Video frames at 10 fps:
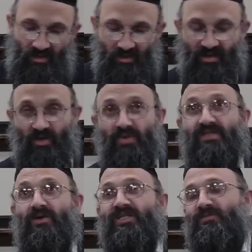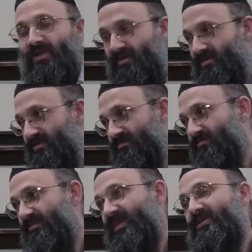Now the Arizal explains,
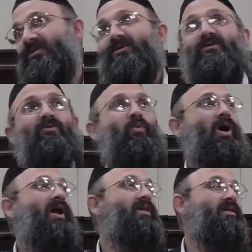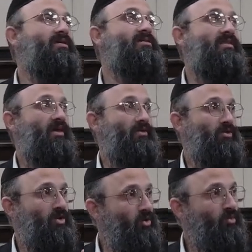why is there
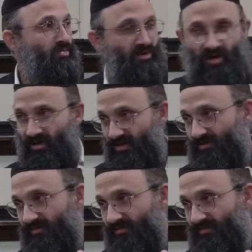no bracha